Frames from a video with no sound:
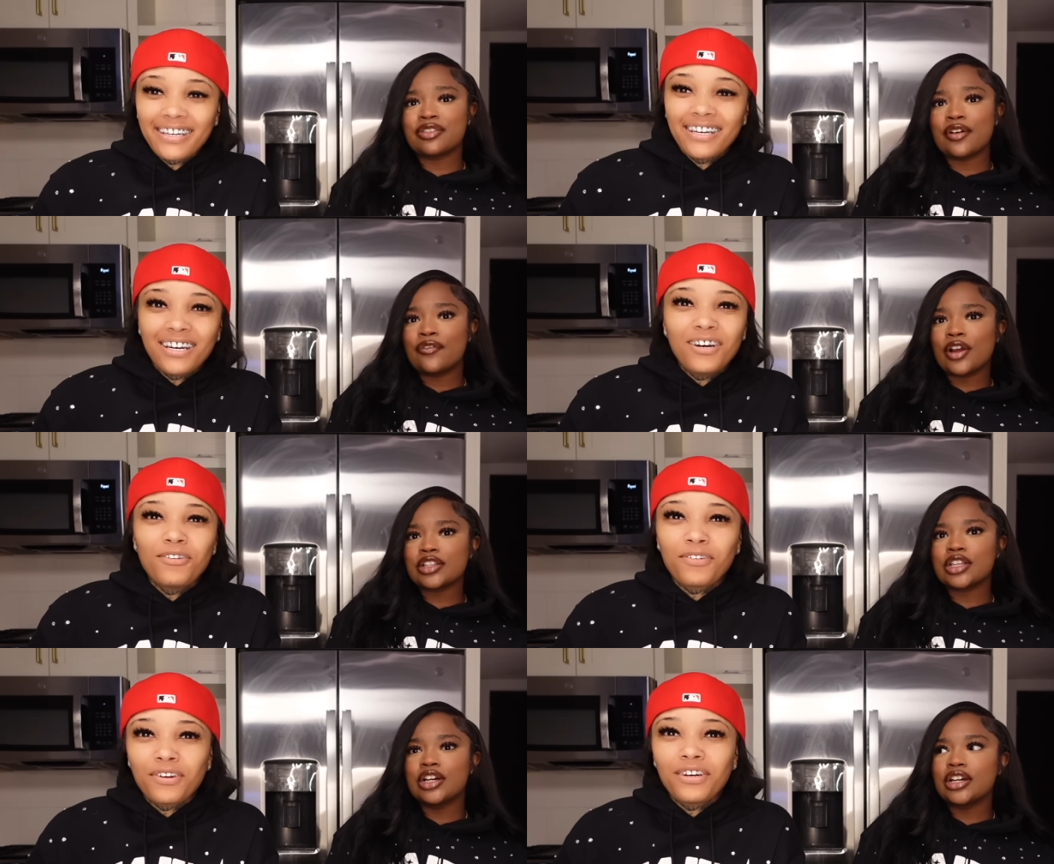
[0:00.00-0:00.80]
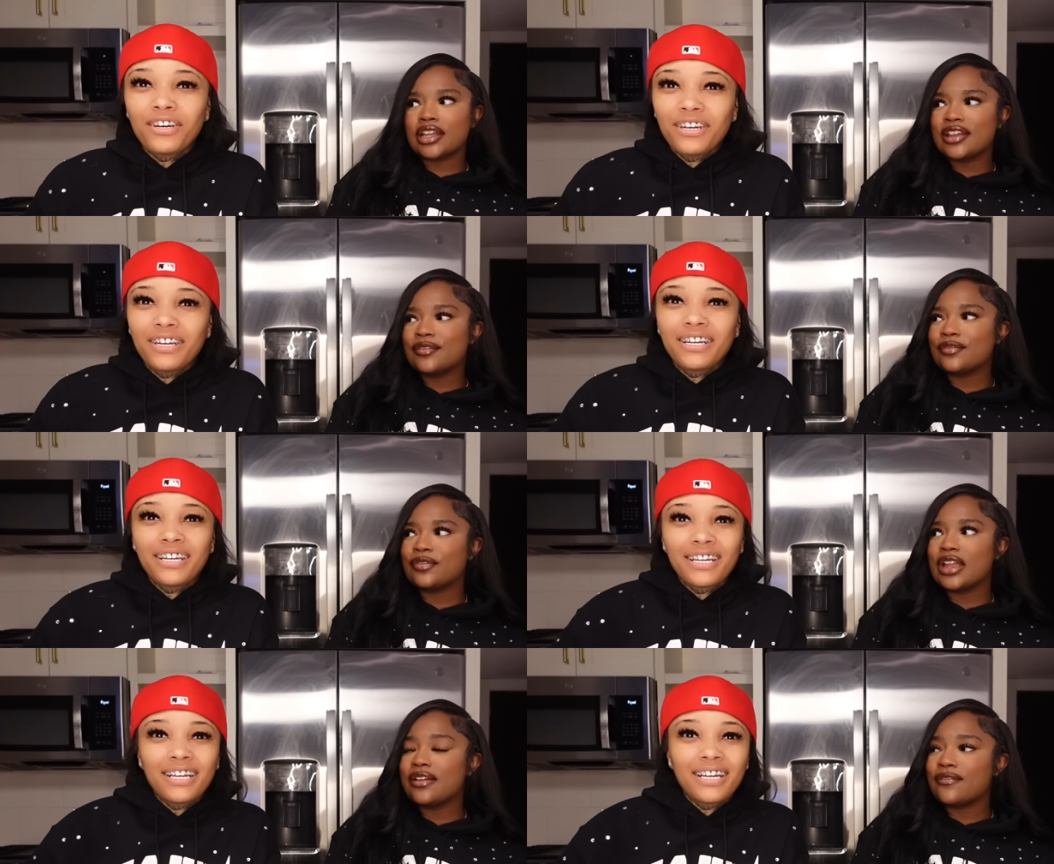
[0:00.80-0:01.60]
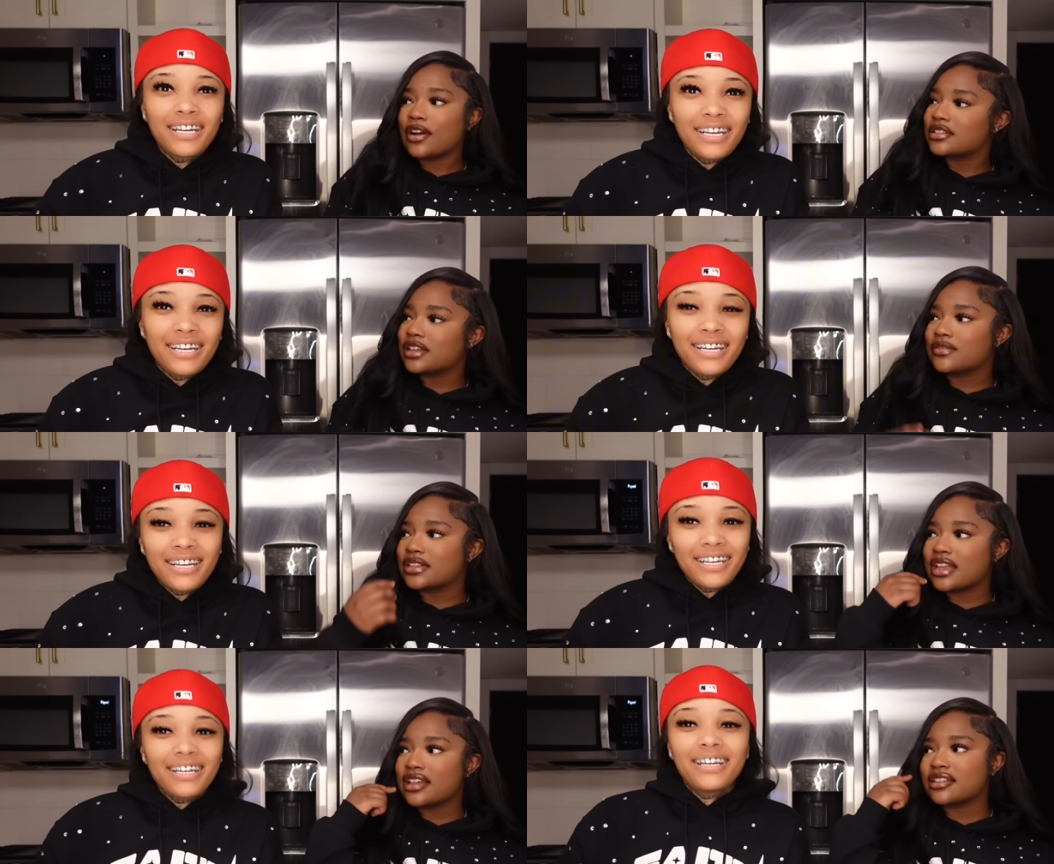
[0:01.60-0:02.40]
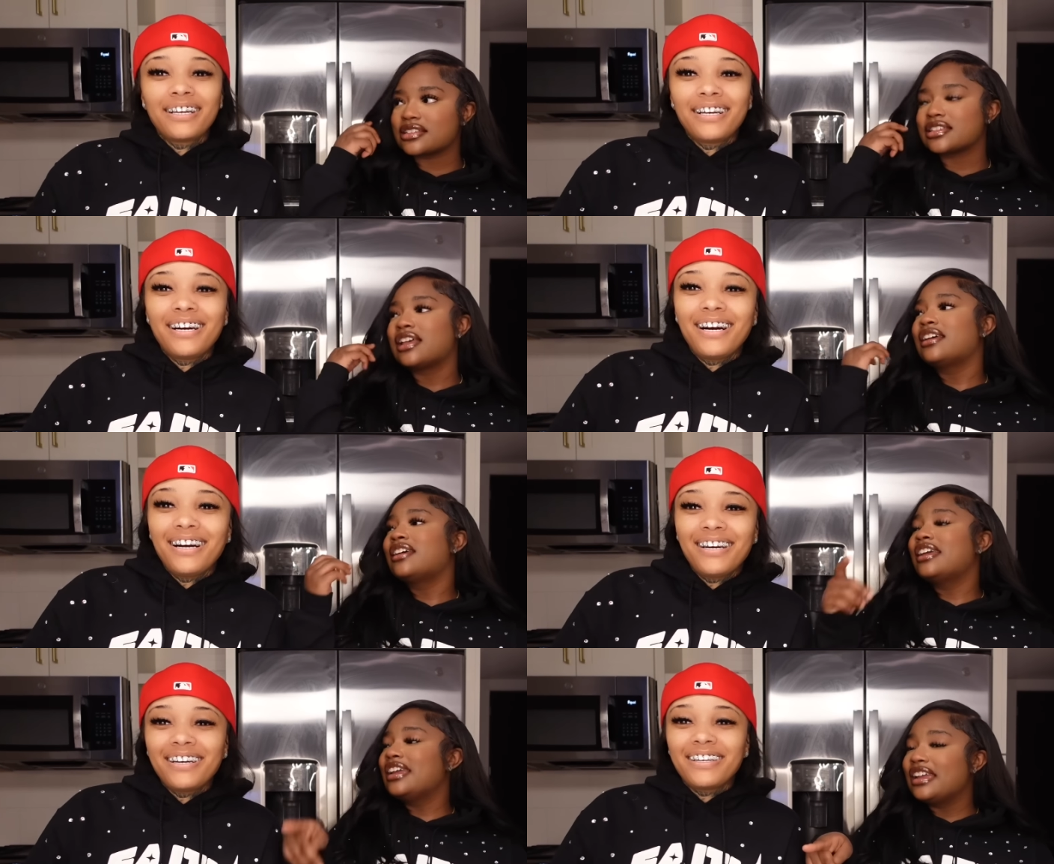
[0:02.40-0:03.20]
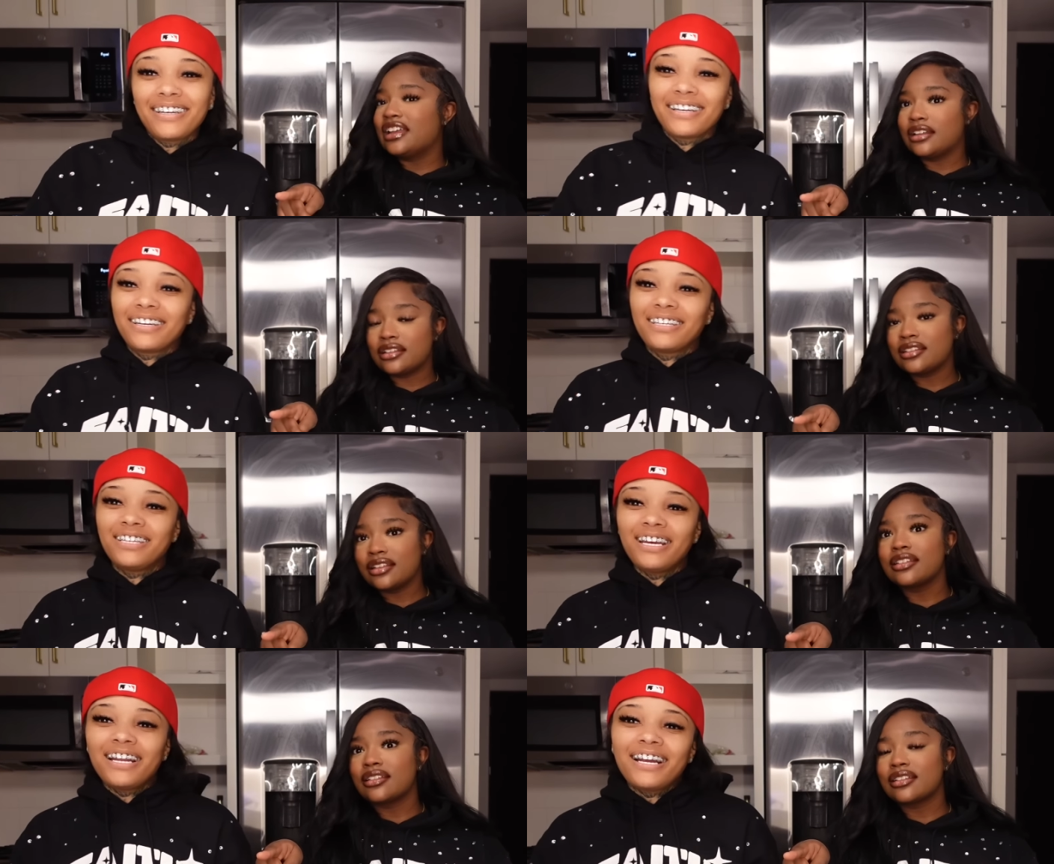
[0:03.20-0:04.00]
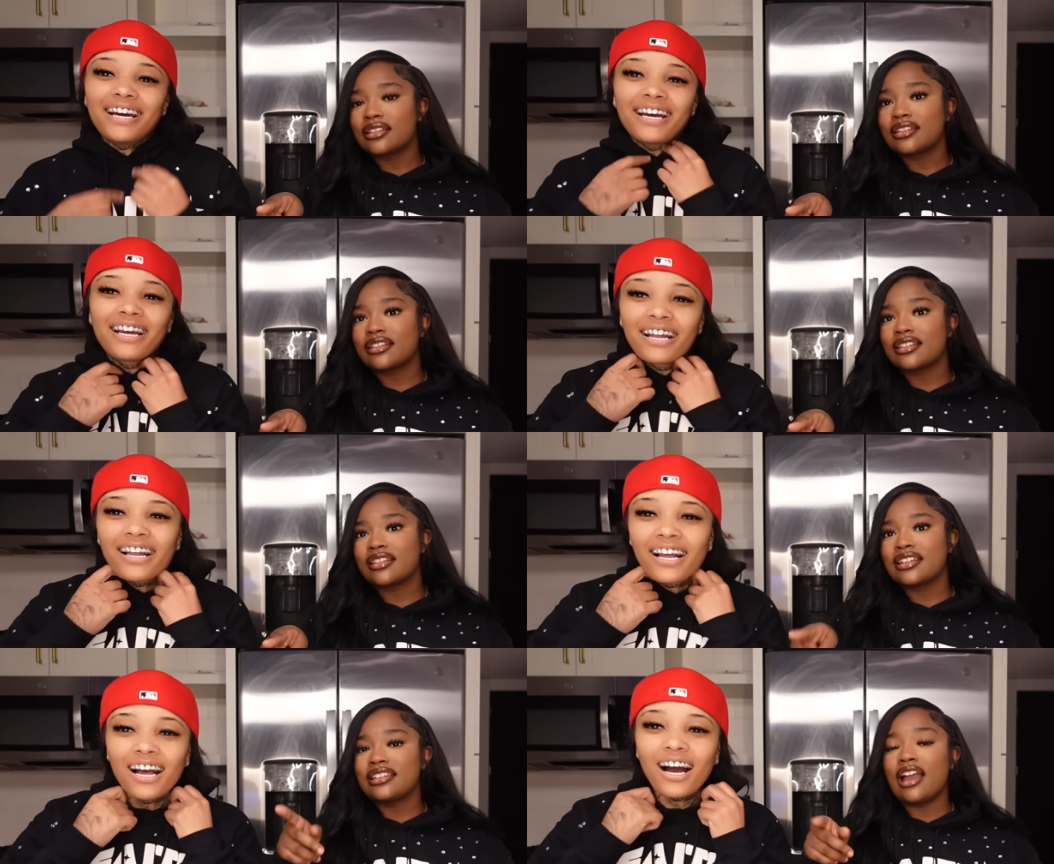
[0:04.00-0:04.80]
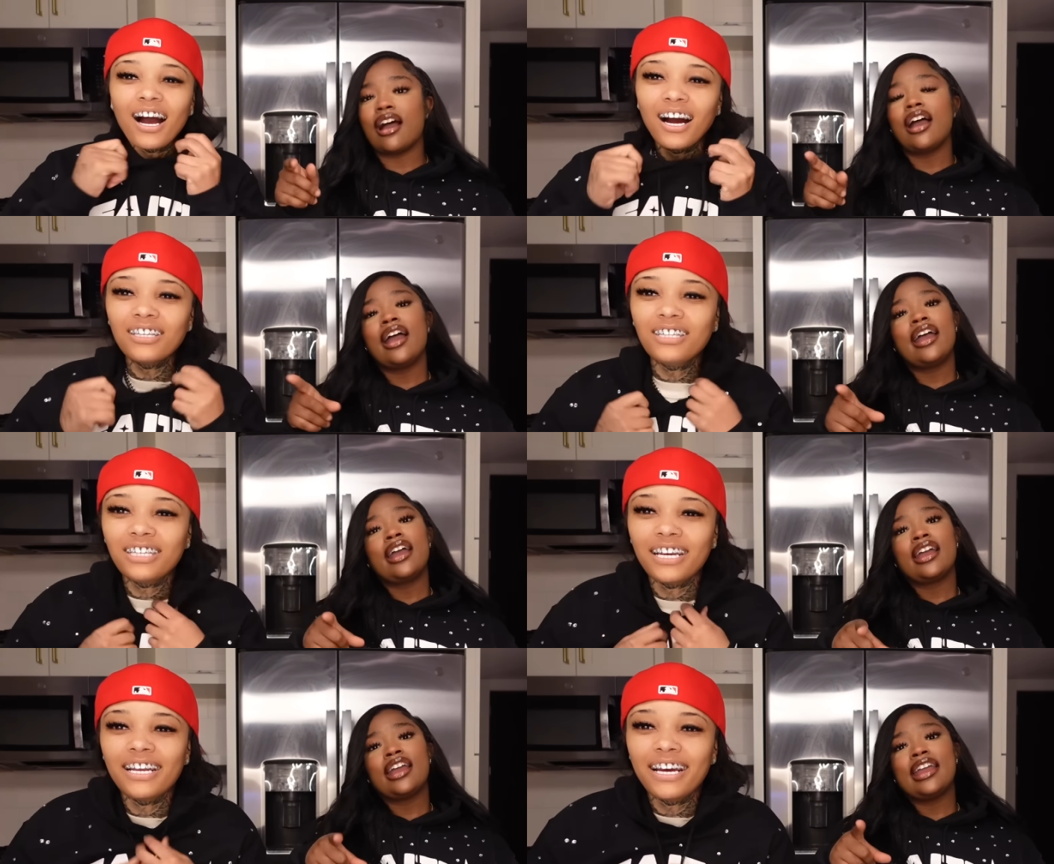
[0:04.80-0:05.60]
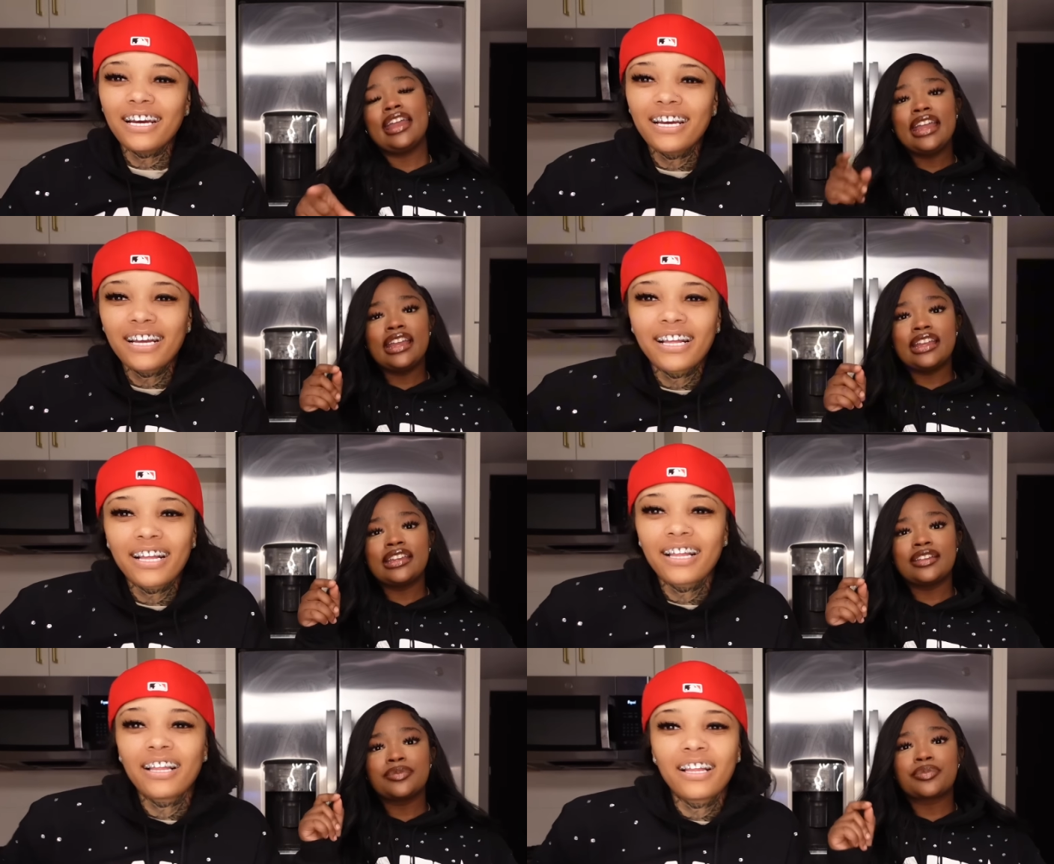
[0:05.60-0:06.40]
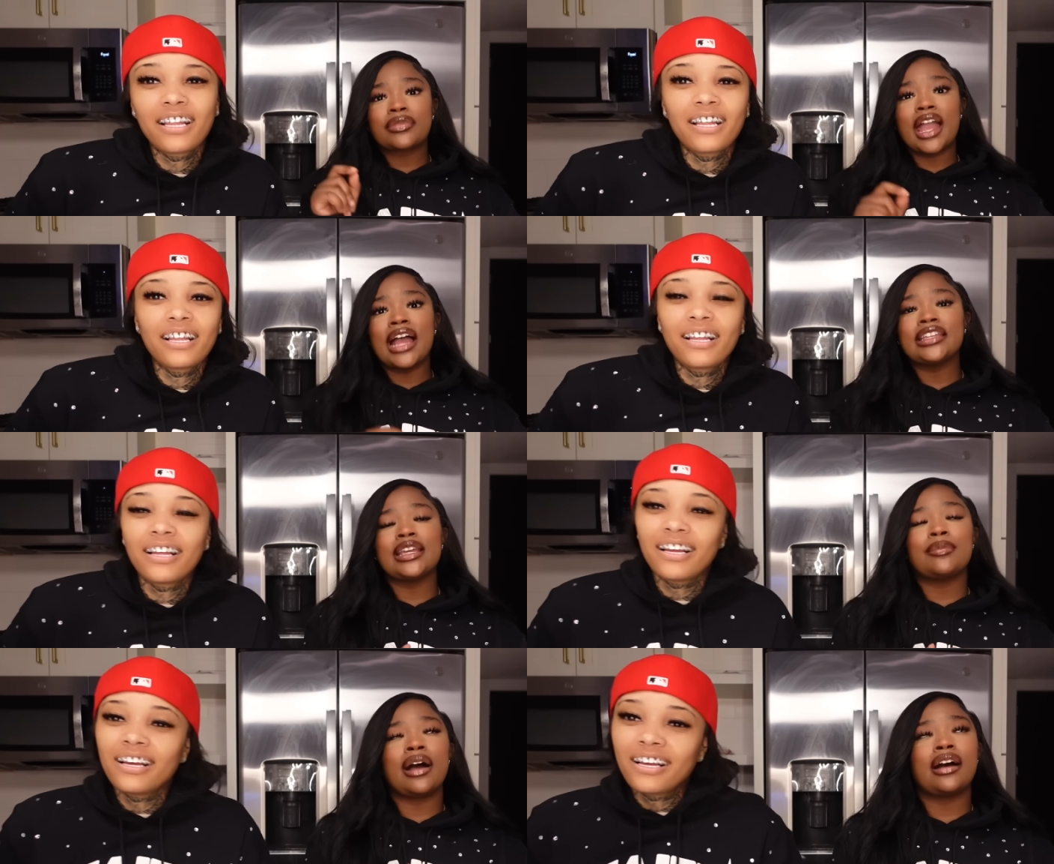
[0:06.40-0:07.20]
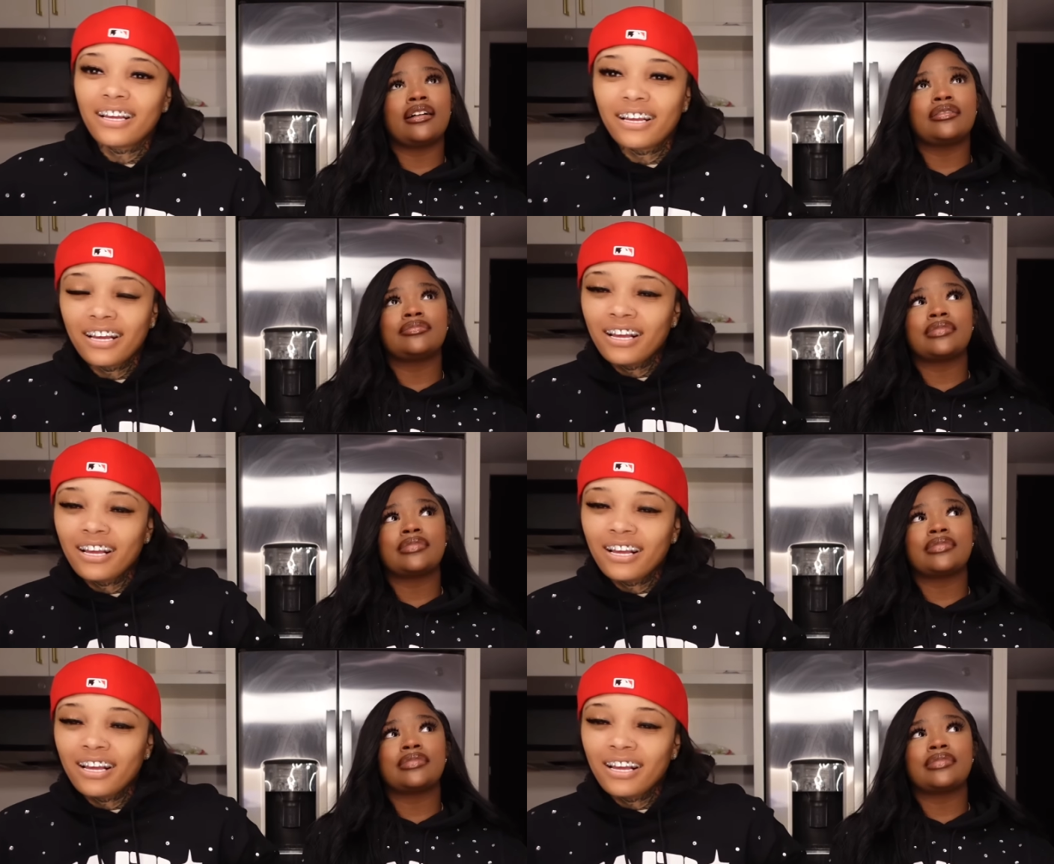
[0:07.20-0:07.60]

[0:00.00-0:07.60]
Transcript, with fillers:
Speaker 1: the oh, first oh, hook and, verse of it. Yes, oh, and shit now. Yeah. Oh shit now. And I did my